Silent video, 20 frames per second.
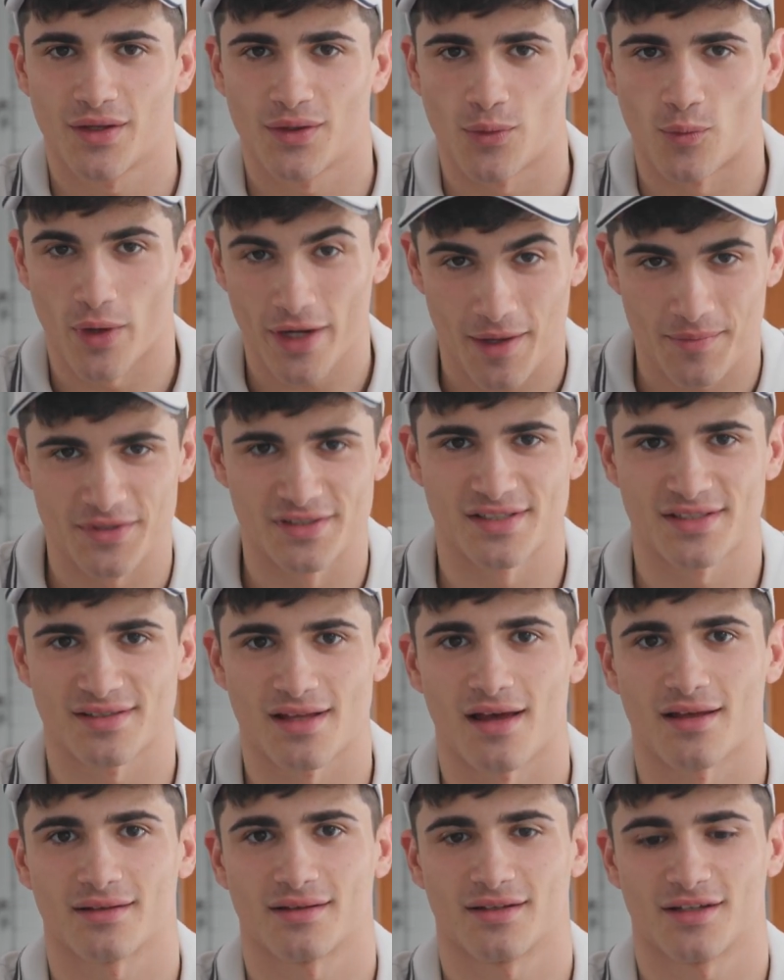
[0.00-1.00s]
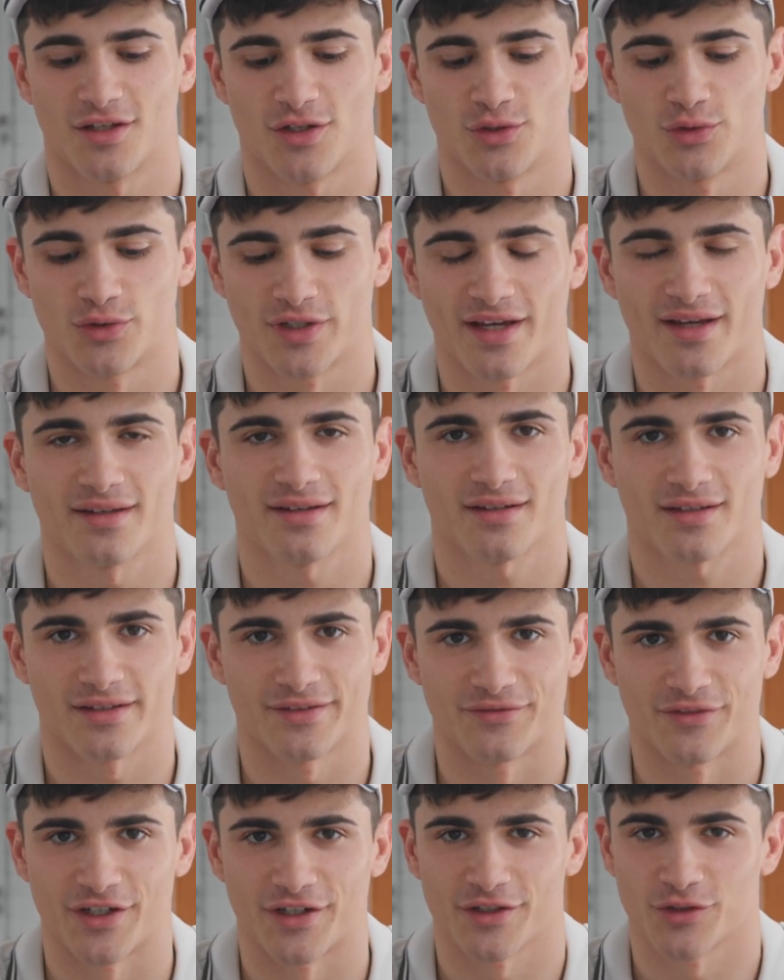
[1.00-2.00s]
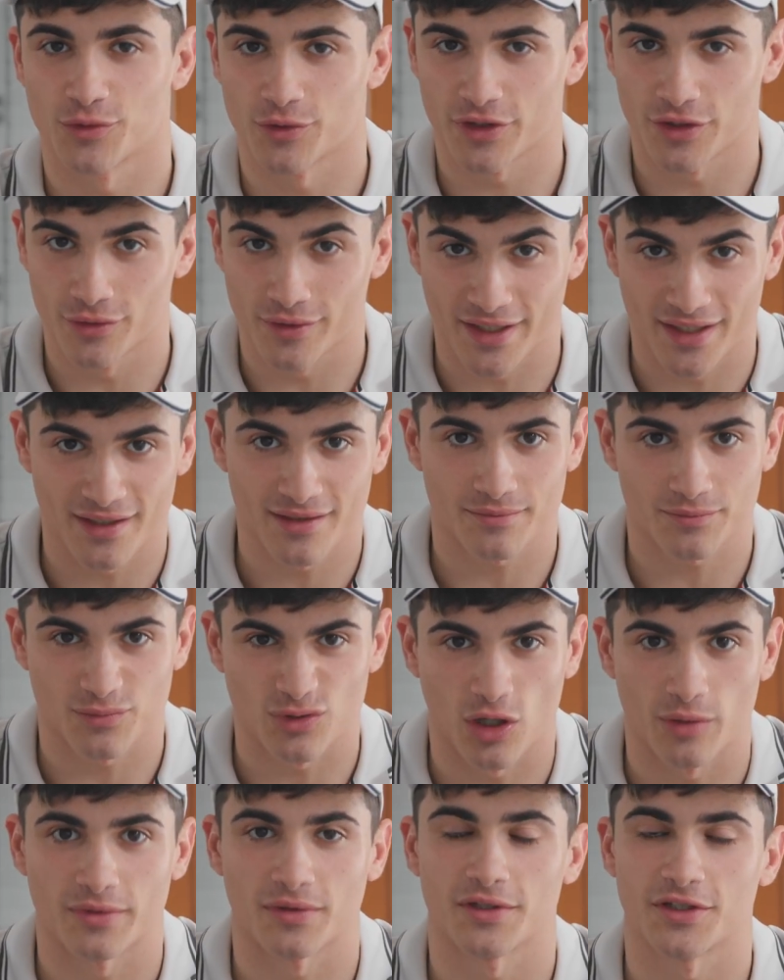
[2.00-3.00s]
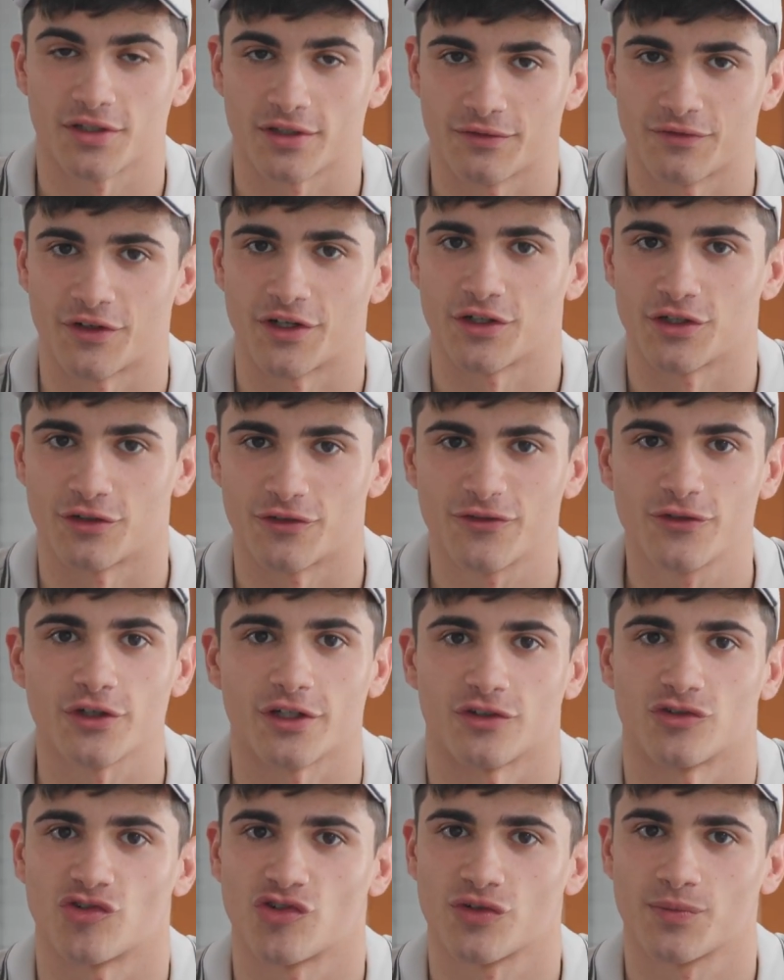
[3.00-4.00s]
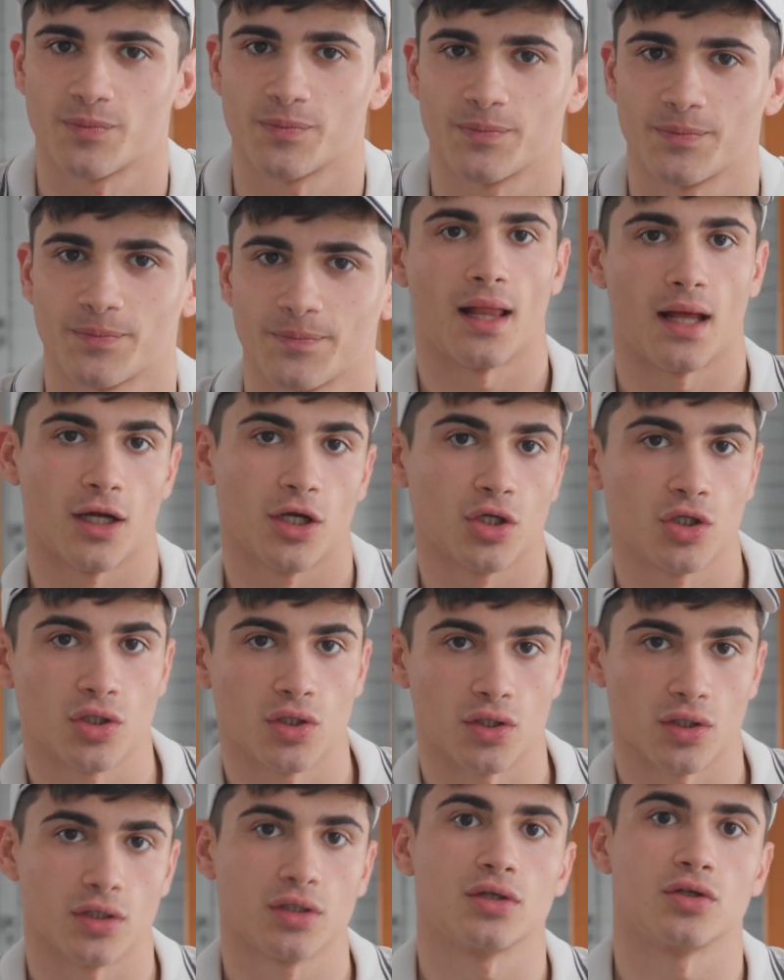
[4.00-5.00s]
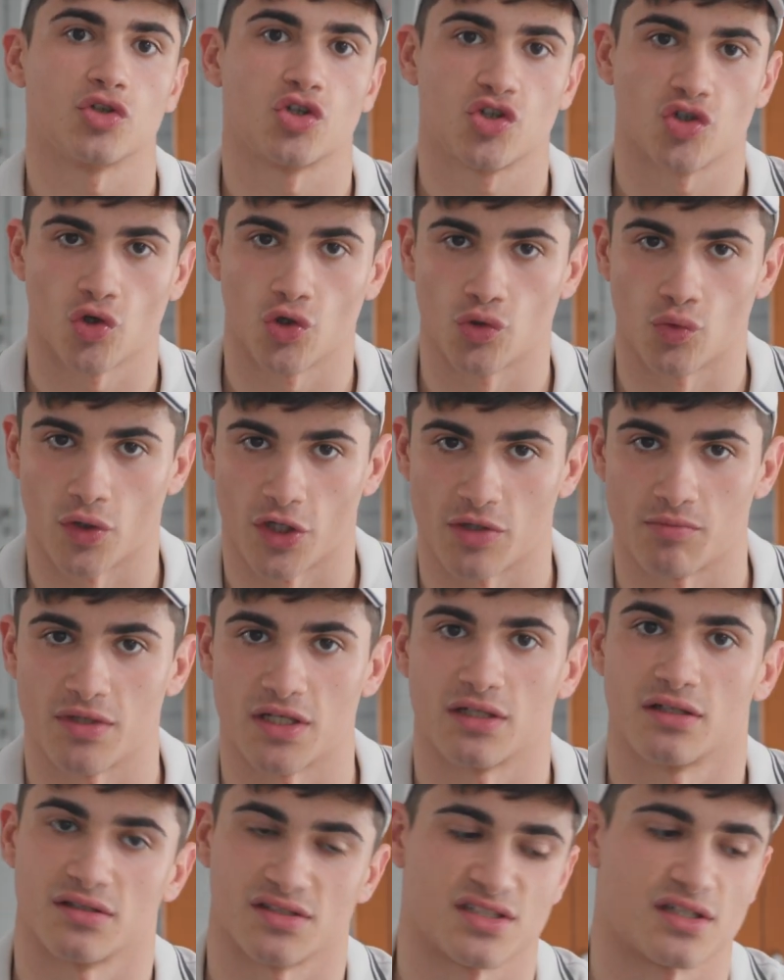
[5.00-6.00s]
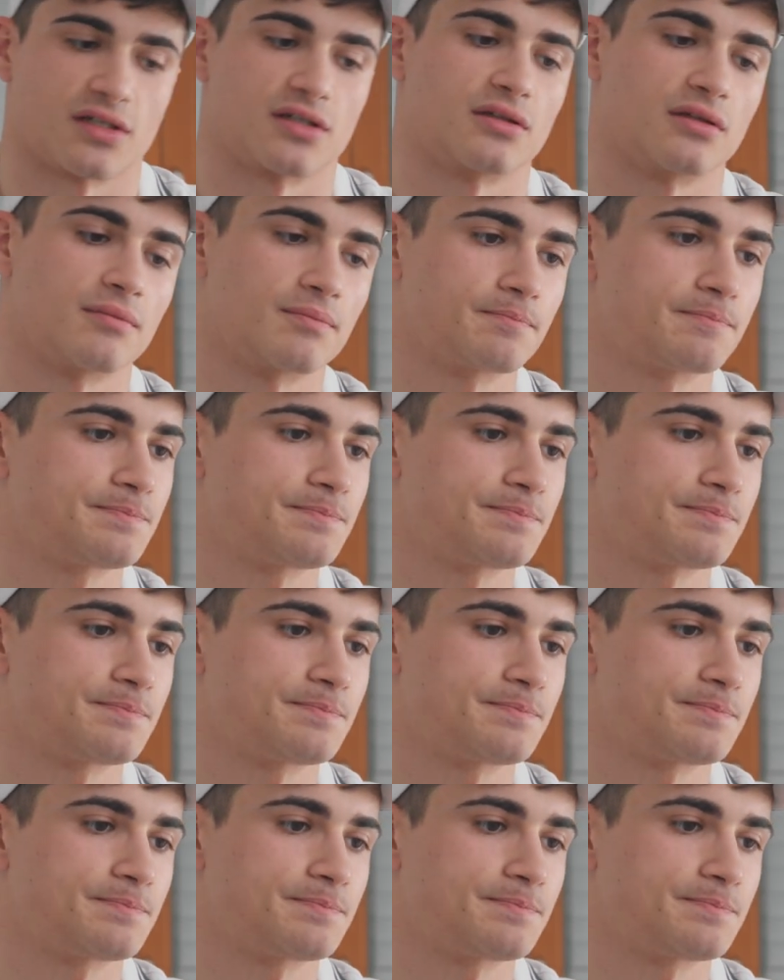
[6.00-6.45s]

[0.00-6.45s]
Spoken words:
What happens is that you can't properly convert your footage. I'm gonna show you what I mean in a second.